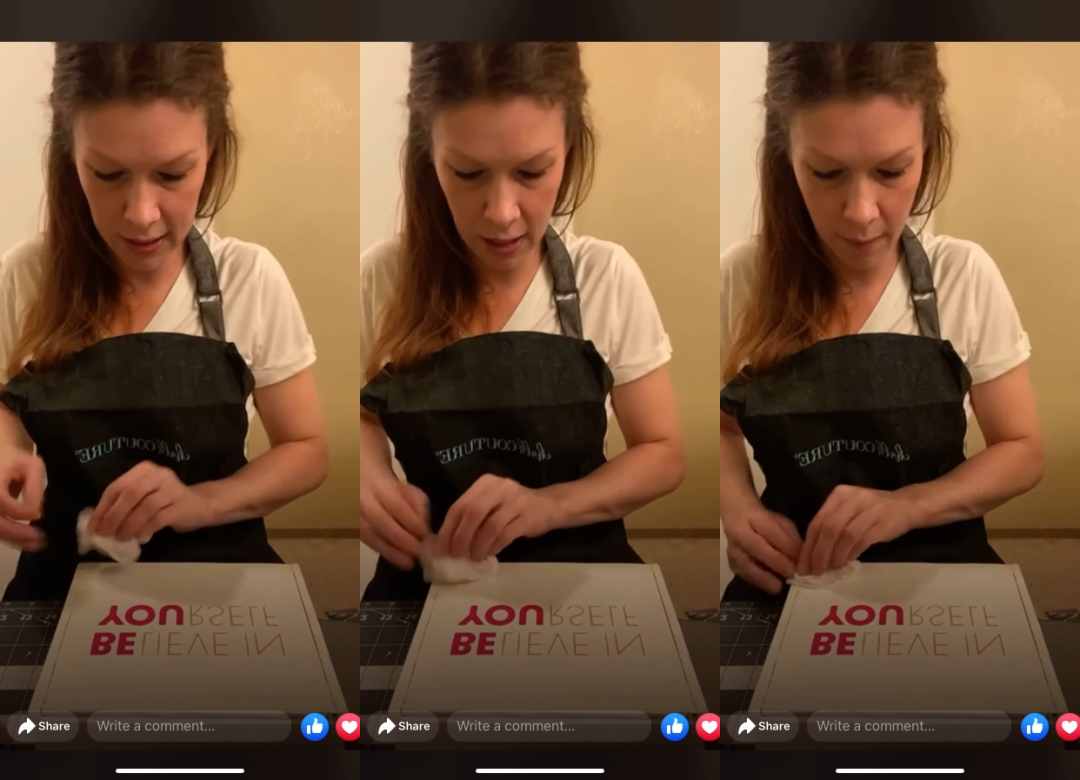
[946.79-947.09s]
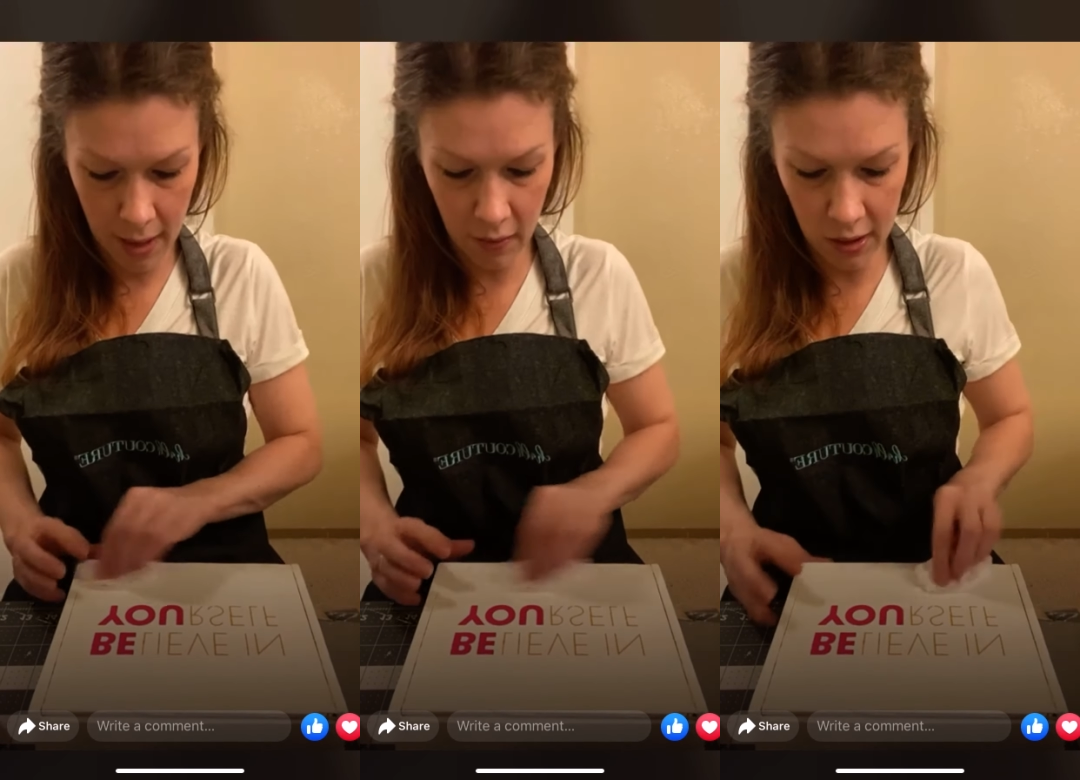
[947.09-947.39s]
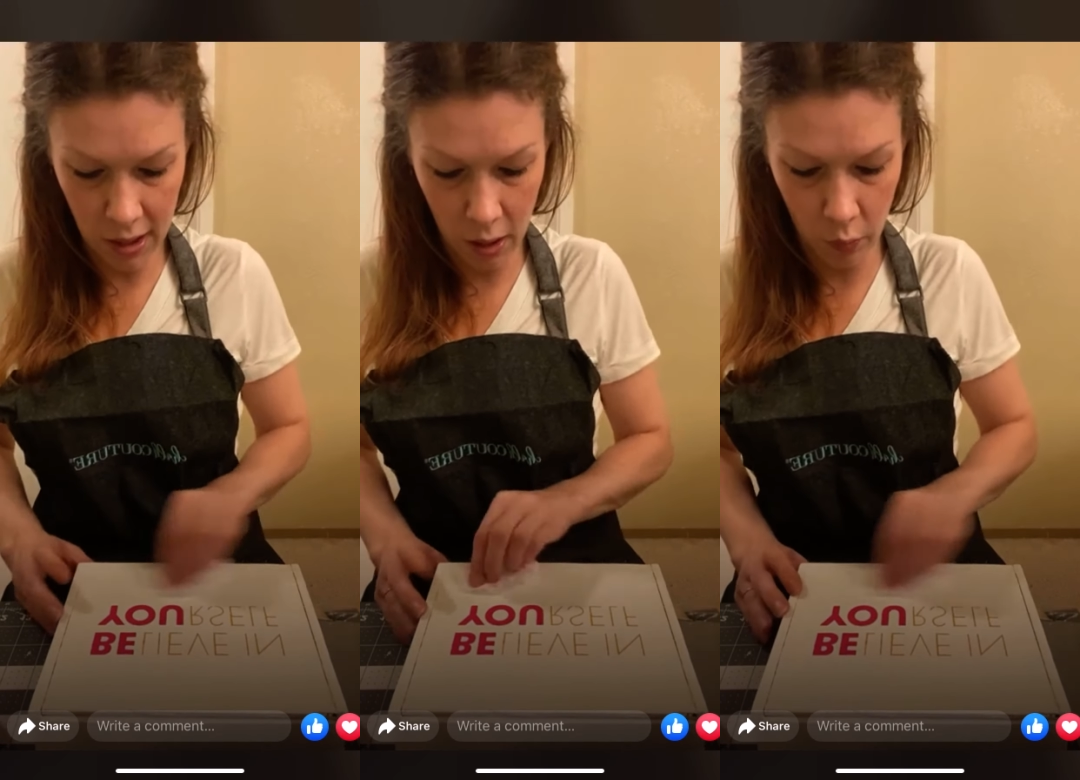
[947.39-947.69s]
I made this
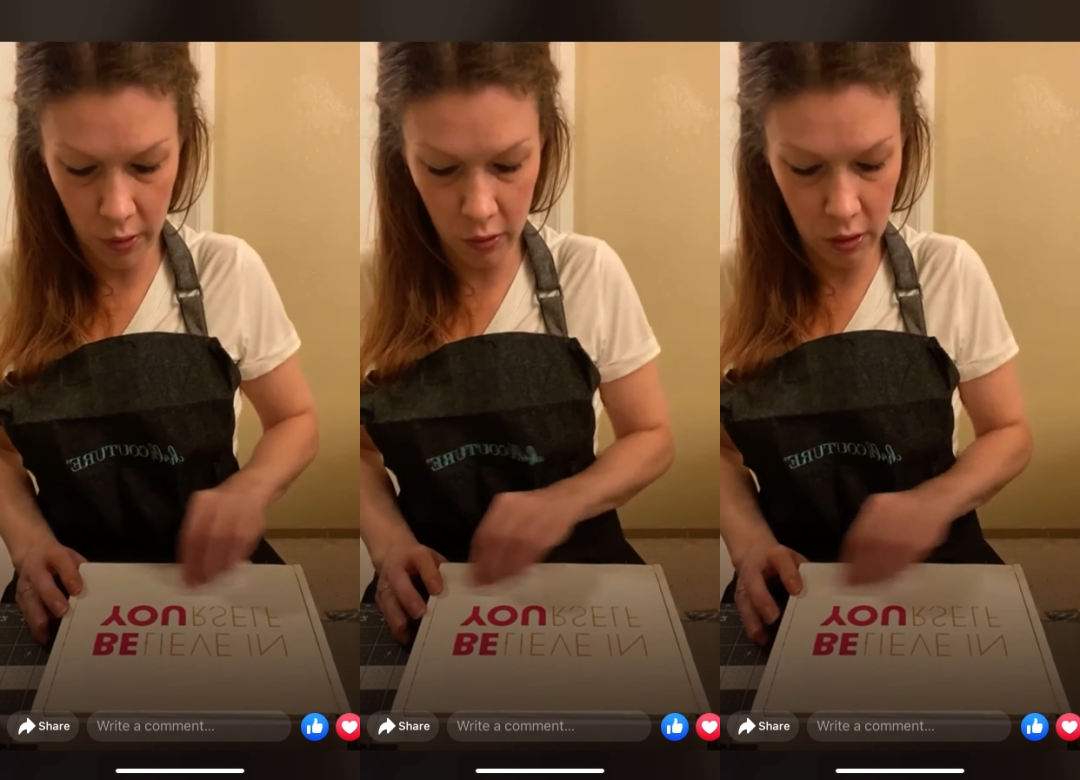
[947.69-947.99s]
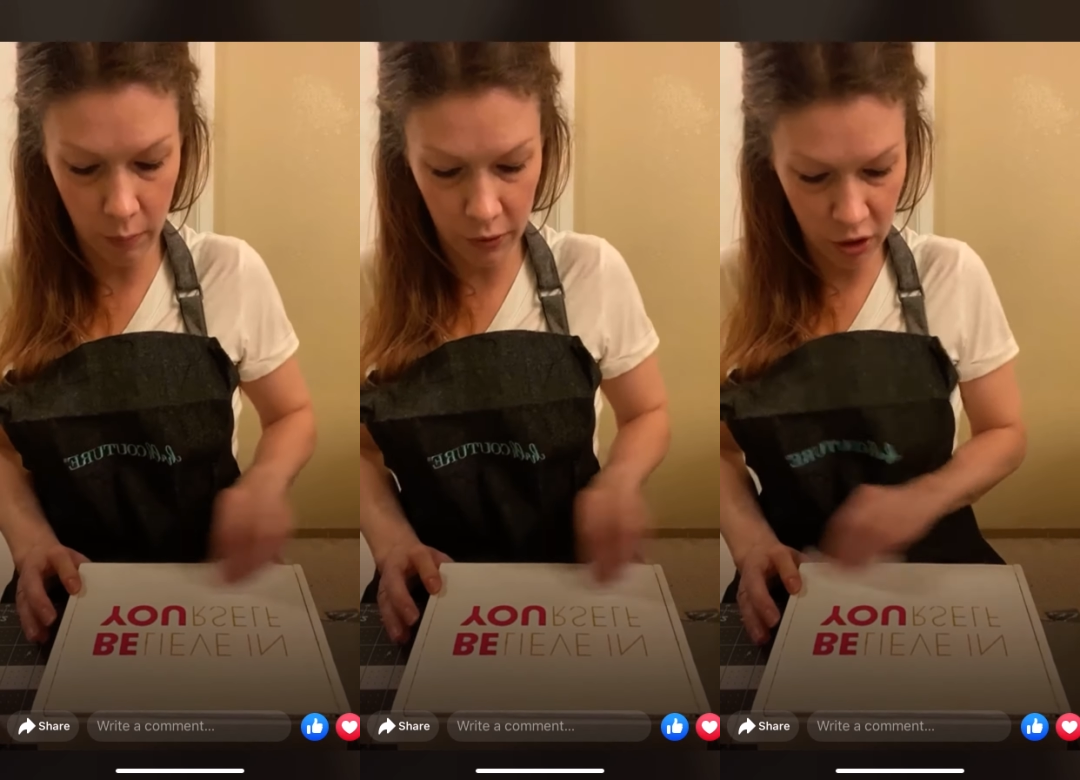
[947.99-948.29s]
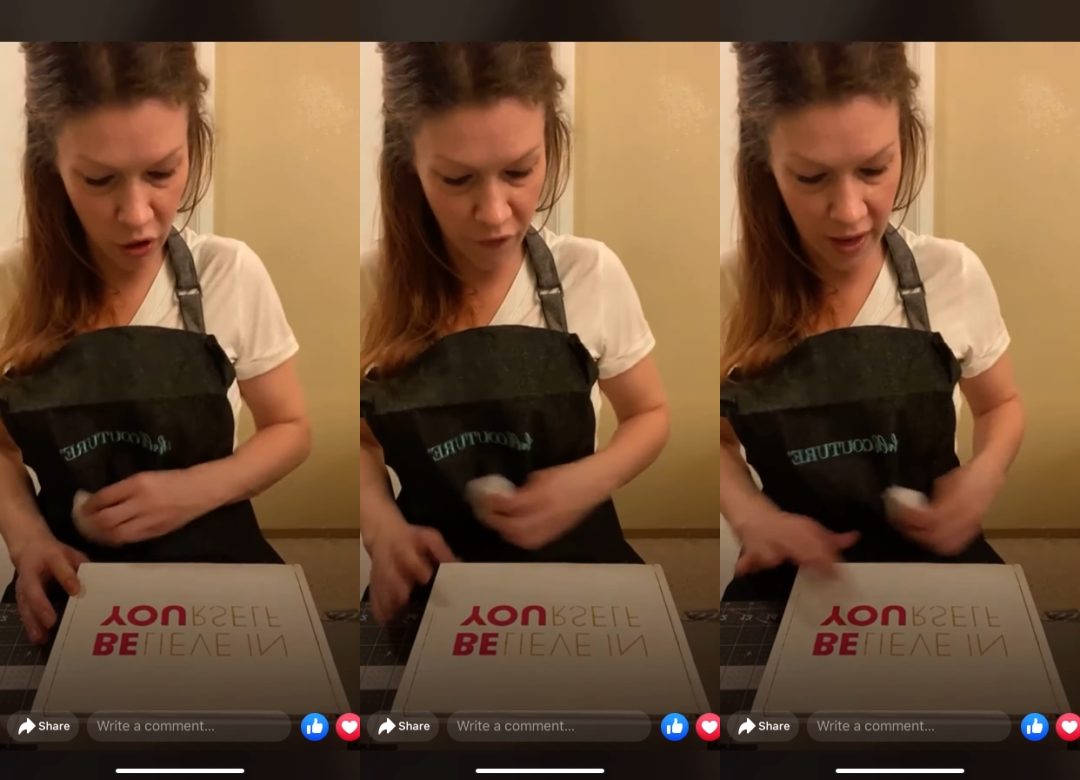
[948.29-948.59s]
a reusable
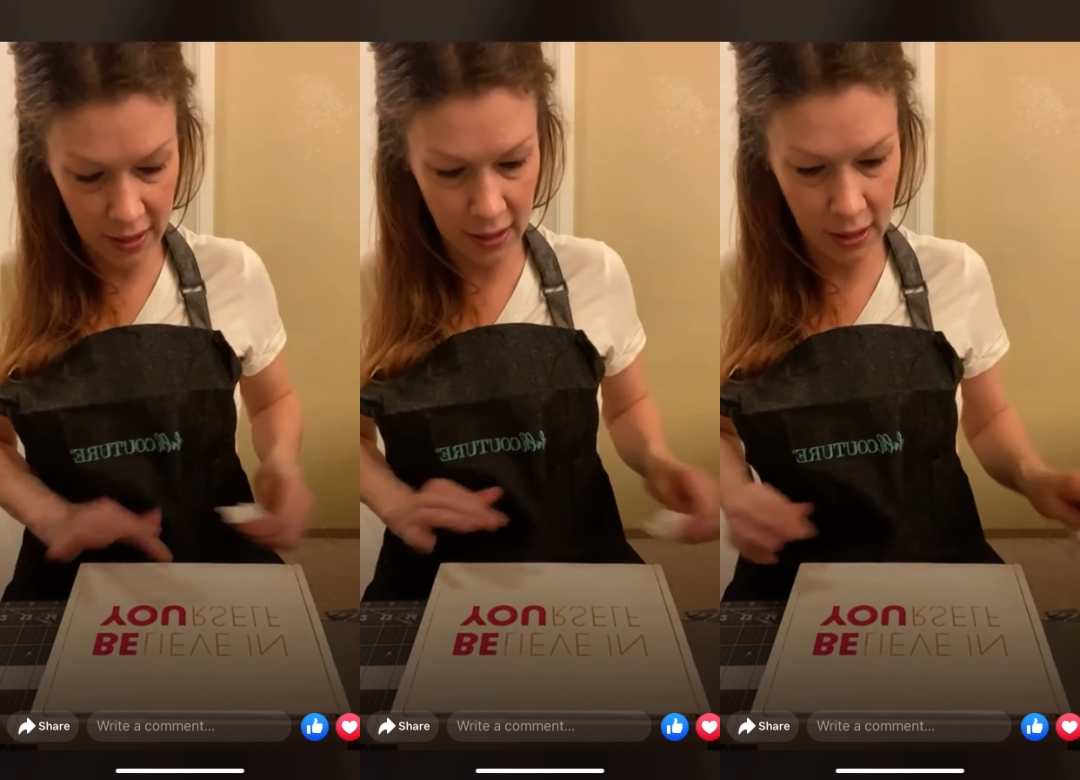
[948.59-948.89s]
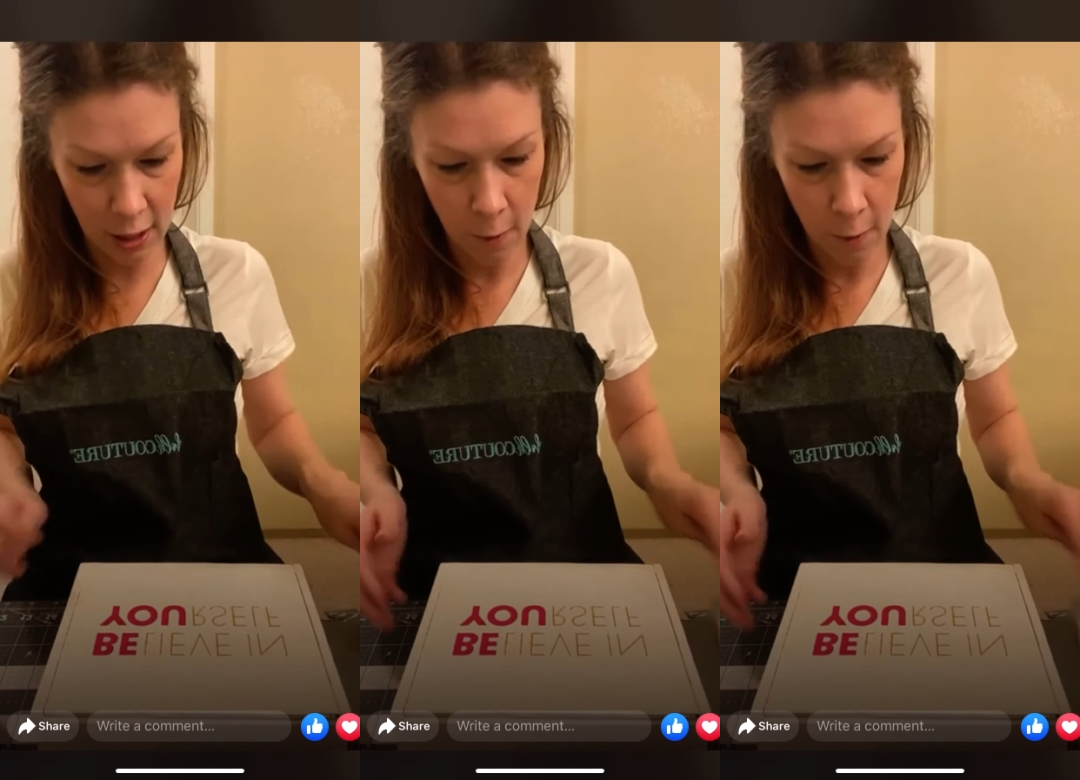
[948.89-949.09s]
surface,